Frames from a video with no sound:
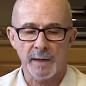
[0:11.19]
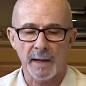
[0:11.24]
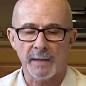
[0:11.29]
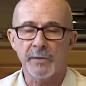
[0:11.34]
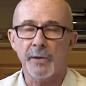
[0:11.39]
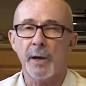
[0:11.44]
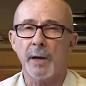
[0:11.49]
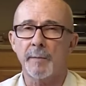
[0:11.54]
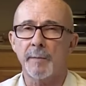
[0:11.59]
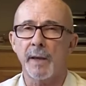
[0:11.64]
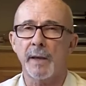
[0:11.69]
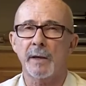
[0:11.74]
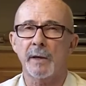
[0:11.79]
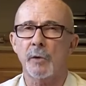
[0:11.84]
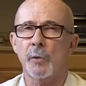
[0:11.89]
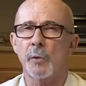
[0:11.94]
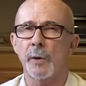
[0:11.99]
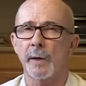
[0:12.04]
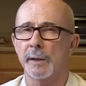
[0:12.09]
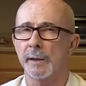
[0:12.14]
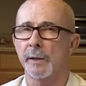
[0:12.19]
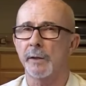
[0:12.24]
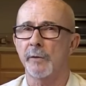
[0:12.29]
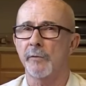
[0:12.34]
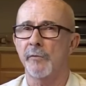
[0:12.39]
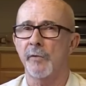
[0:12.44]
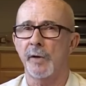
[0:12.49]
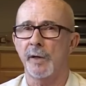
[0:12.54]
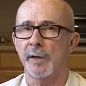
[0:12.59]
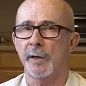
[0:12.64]
and I thought I'd make a quick
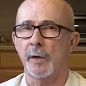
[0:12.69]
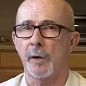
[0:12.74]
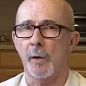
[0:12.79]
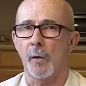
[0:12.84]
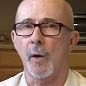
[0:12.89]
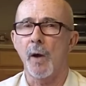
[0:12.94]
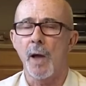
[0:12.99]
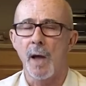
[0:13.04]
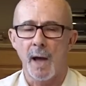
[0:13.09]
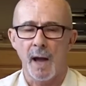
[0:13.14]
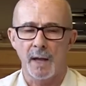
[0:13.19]
little video